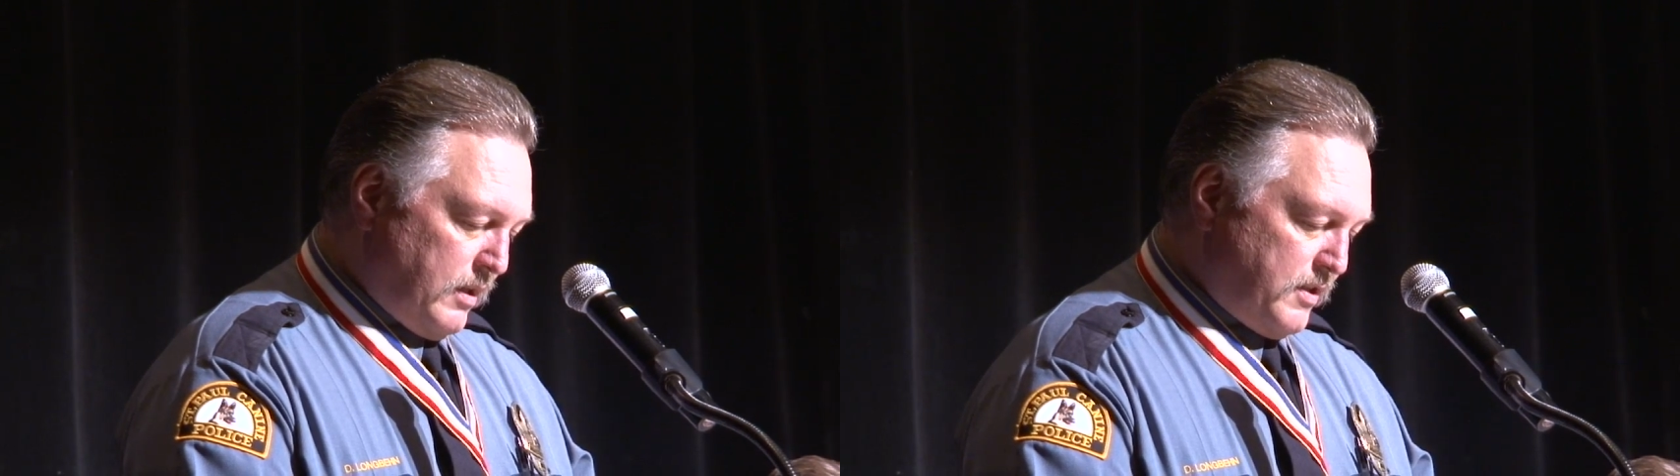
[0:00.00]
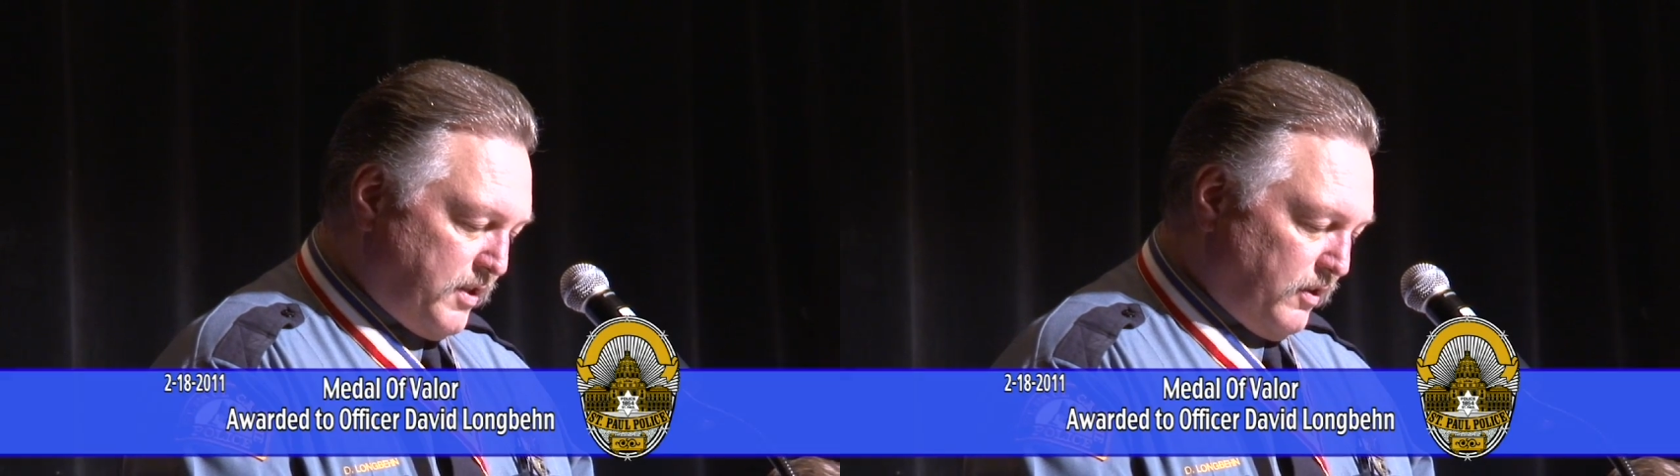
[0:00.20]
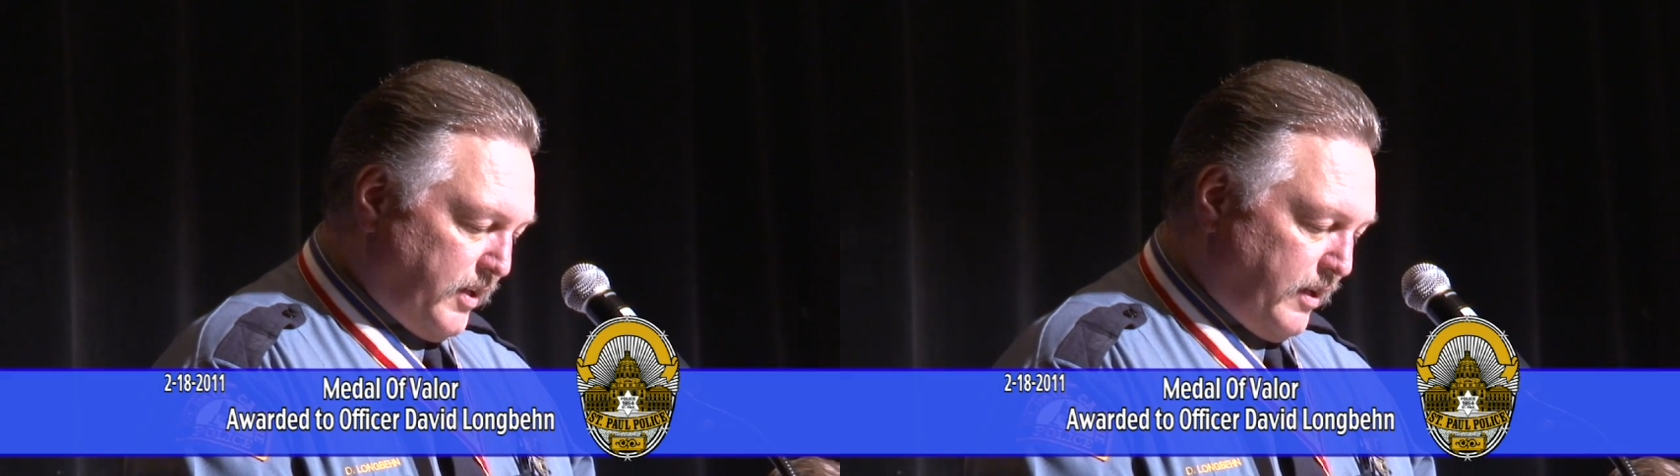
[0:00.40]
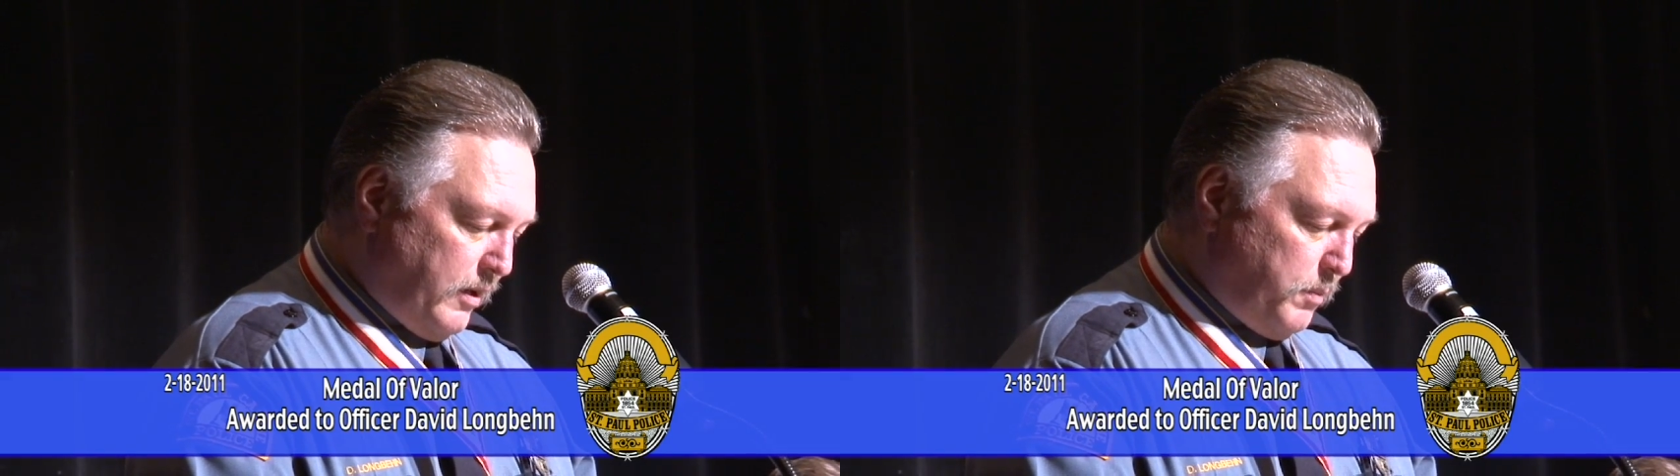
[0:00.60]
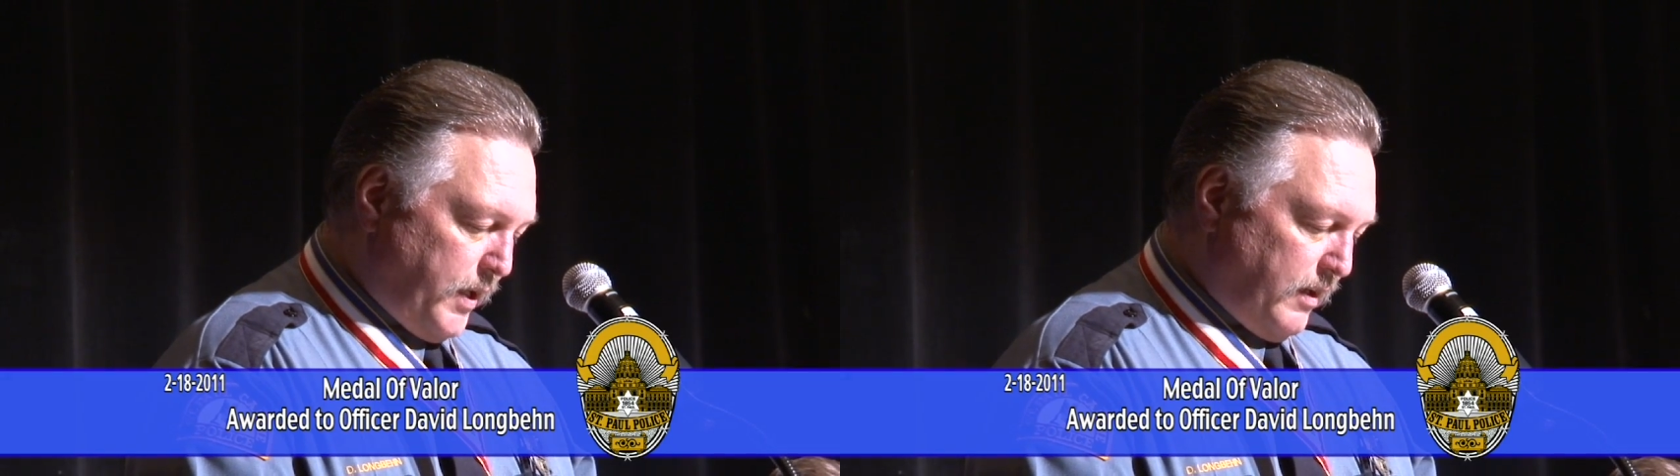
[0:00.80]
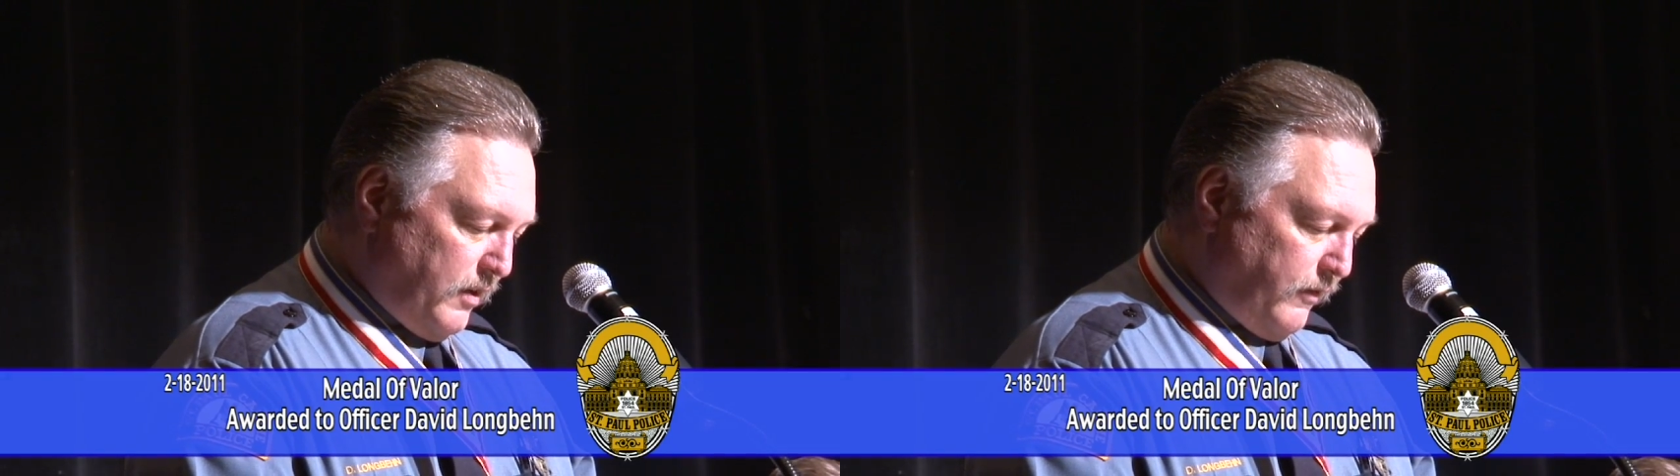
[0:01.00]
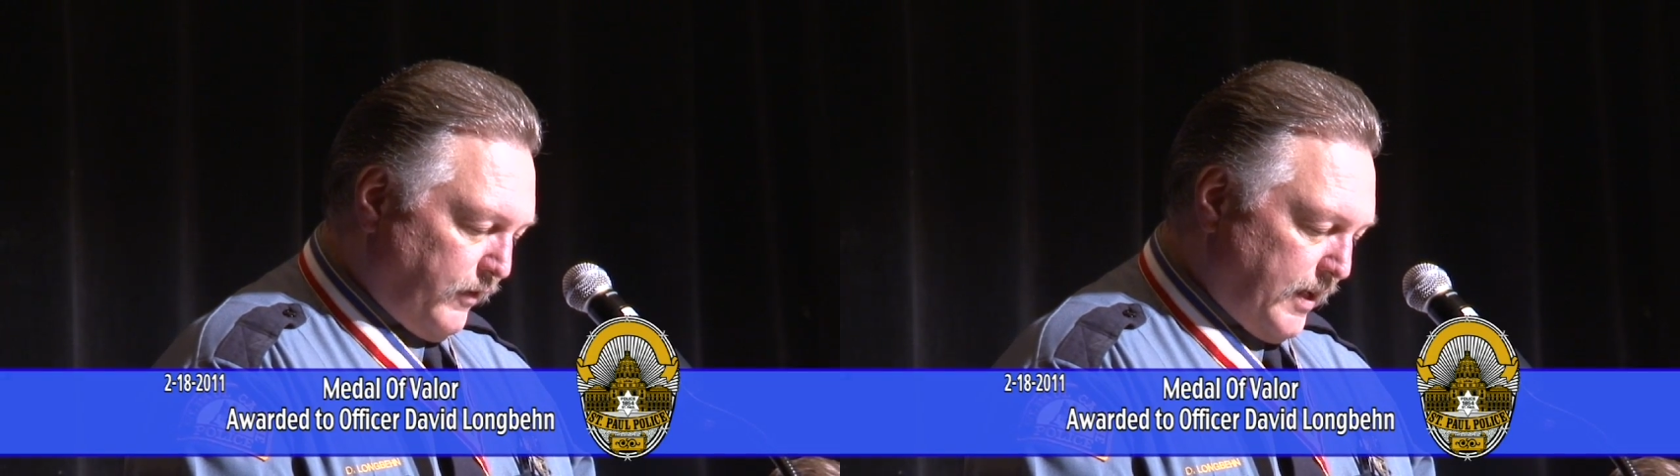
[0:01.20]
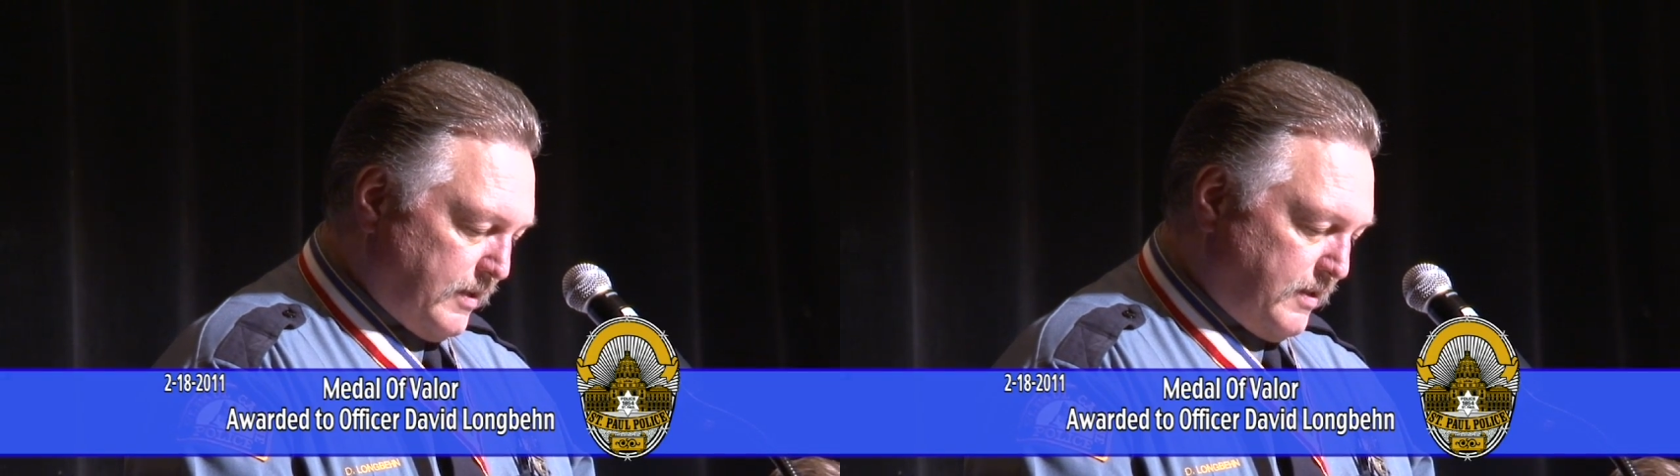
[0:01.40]
still getting beat in the
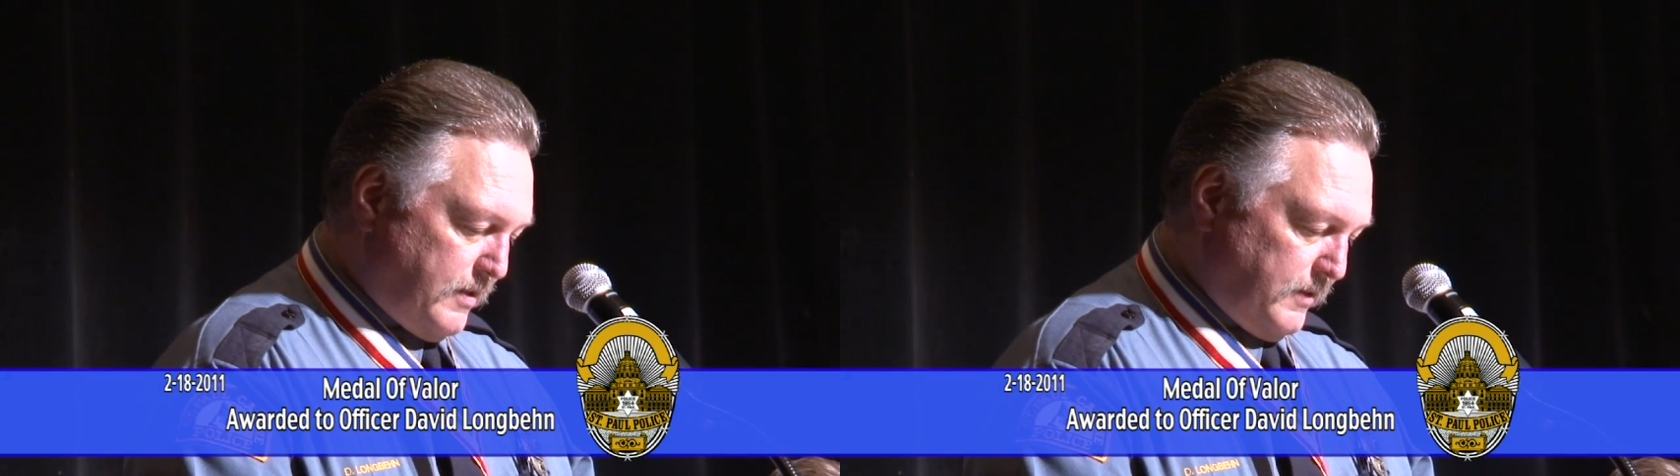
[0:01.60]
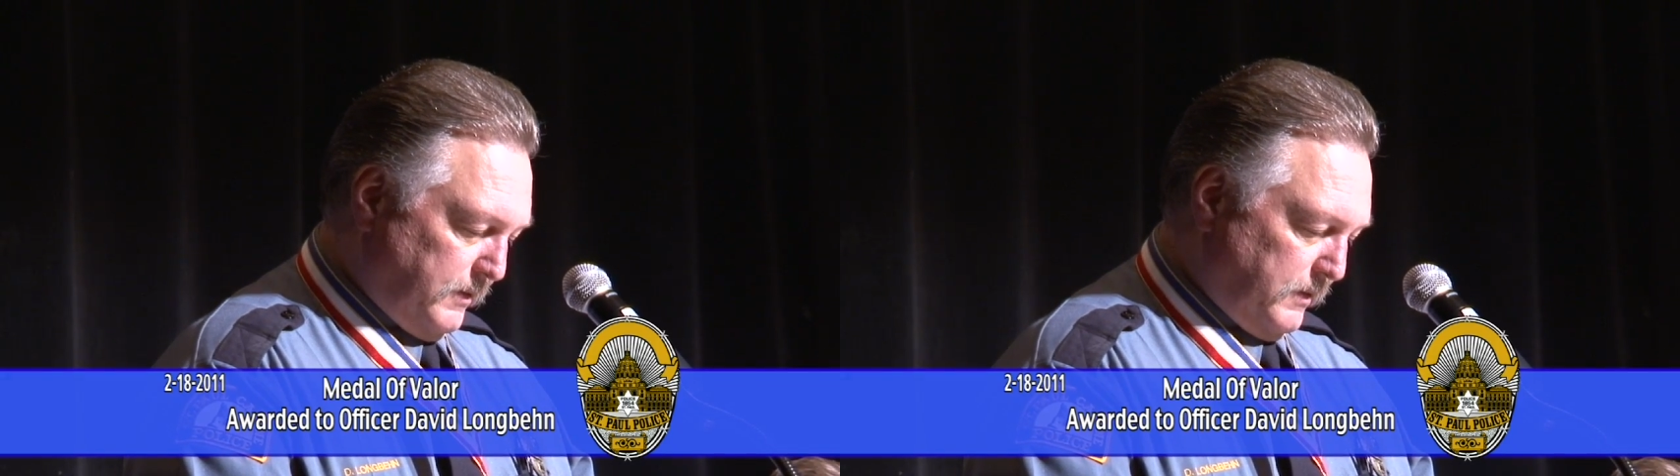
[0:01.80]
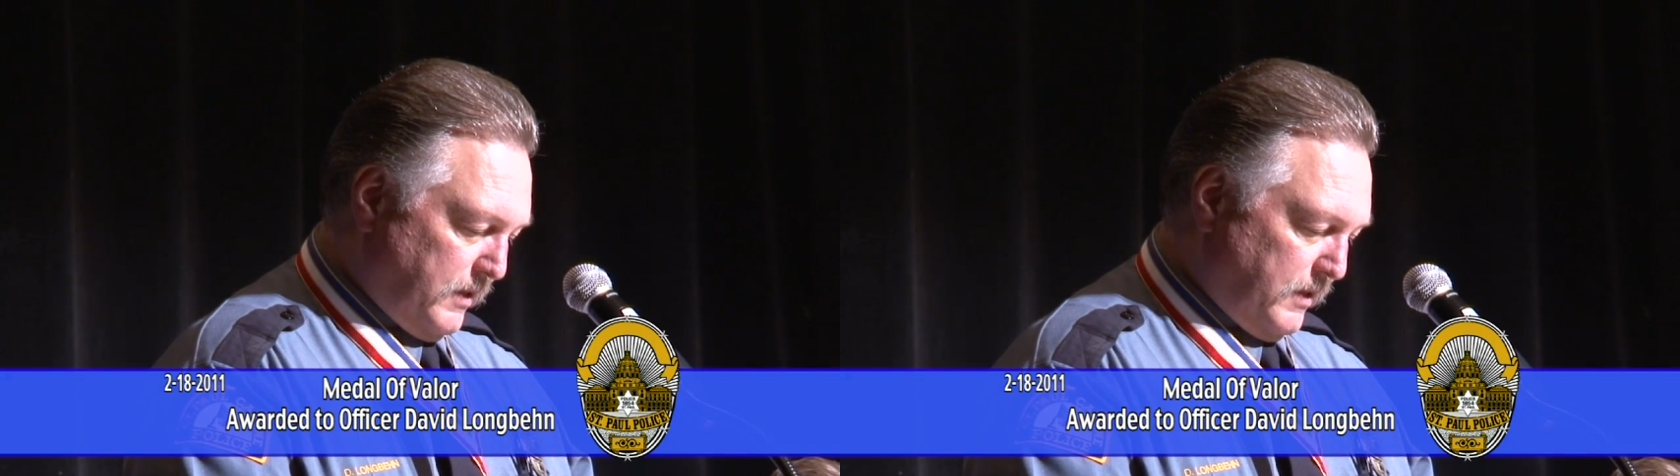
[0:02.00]
face.